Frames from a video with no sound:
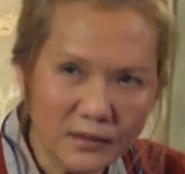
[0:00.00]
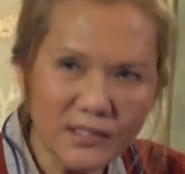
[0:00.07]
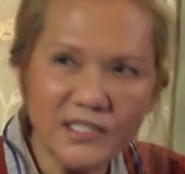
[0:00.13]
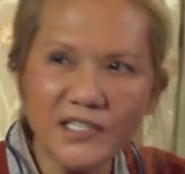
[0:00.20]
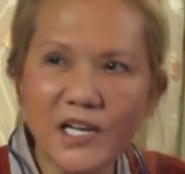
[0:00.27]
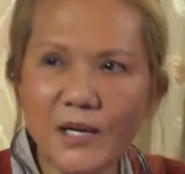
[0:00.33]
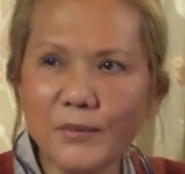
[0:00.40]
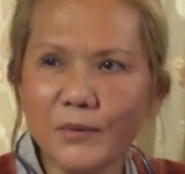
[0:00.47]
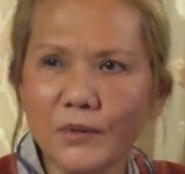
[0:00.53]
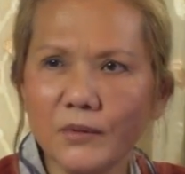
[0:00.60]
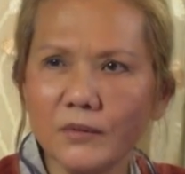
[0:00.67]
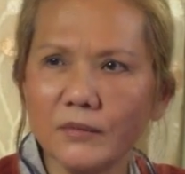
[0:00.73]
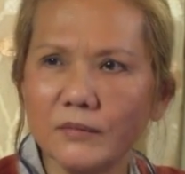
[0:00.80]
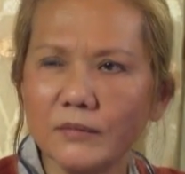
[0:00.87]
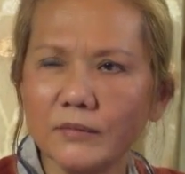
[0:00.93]

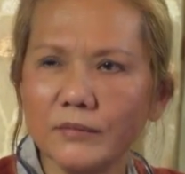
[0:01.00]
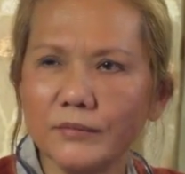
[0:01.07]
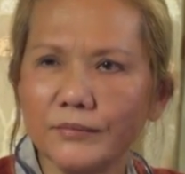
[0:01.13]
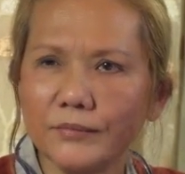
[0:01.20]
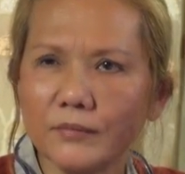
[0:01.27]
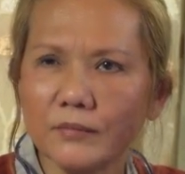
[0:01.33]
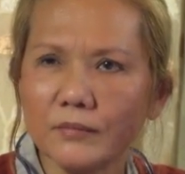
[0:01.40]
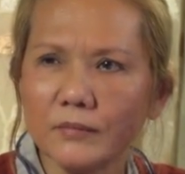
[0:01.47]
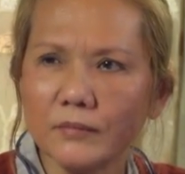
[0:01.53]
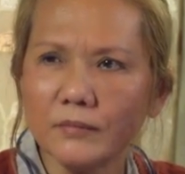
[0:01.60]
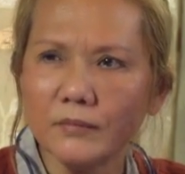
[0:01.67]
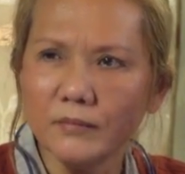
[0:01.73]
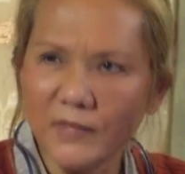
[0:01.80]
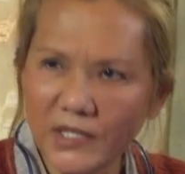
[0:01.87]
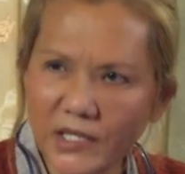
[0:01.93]
disciple
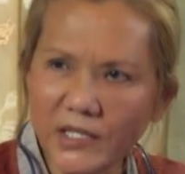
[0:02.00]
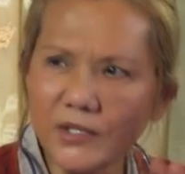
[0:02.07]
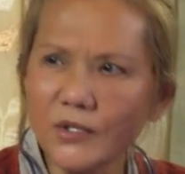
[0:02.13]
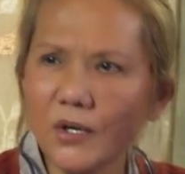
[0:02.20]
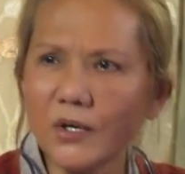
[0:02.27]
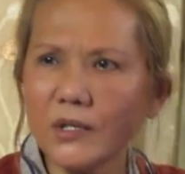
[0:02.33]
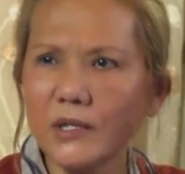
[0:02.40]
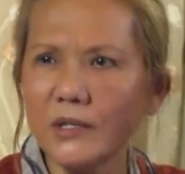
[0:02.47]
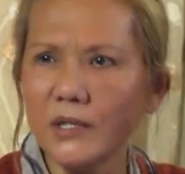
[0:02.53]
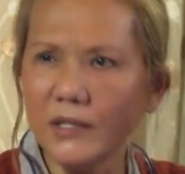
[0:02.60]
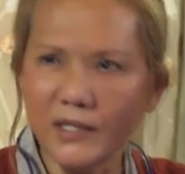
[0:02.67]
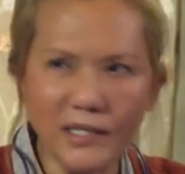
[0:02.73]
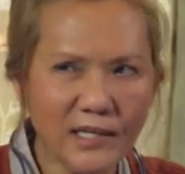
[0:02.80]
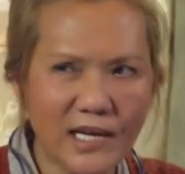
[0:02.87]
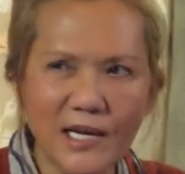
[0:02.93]
begin talking,
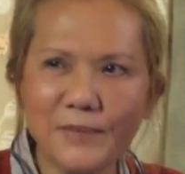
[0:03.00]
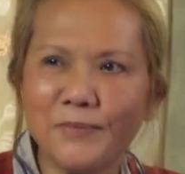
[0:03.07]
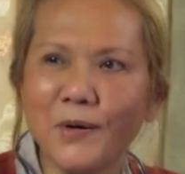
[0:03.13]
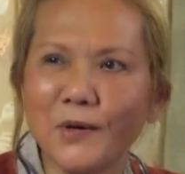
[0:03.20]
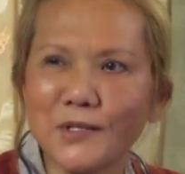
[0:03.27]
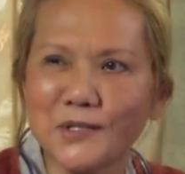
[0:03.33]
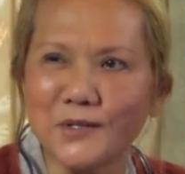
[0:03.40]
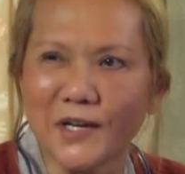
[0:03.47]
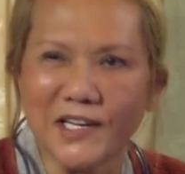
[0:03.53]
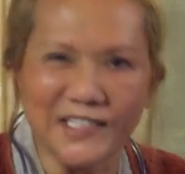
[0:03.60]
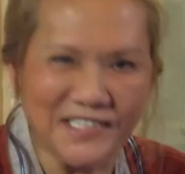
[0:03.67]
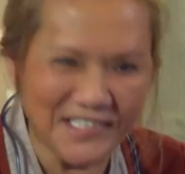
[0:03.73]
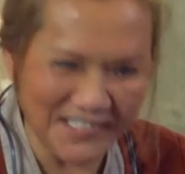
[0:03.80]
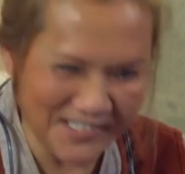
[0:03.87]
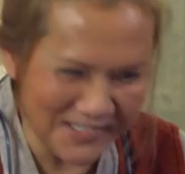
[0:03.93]
and then I
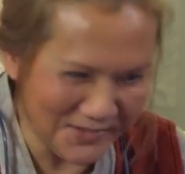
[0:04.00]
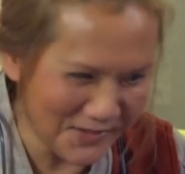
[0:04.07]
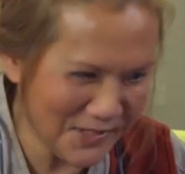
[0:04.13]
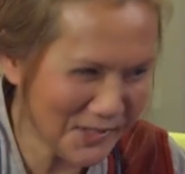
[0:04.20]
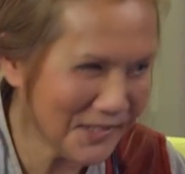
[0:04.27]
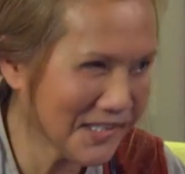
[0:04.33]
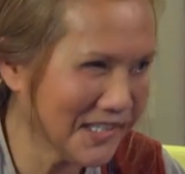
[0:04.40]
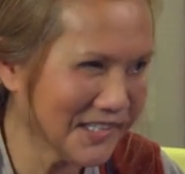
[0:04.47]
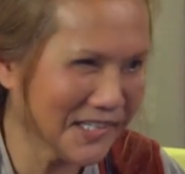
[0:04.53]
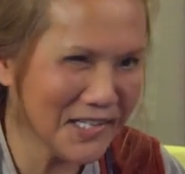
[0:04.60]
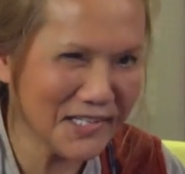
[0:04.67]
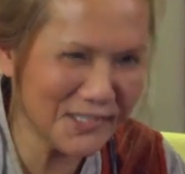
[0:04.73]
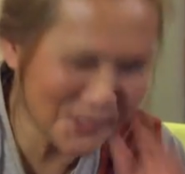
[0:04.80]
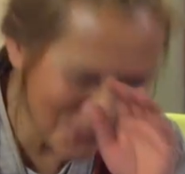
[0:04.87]
prostrate because I said,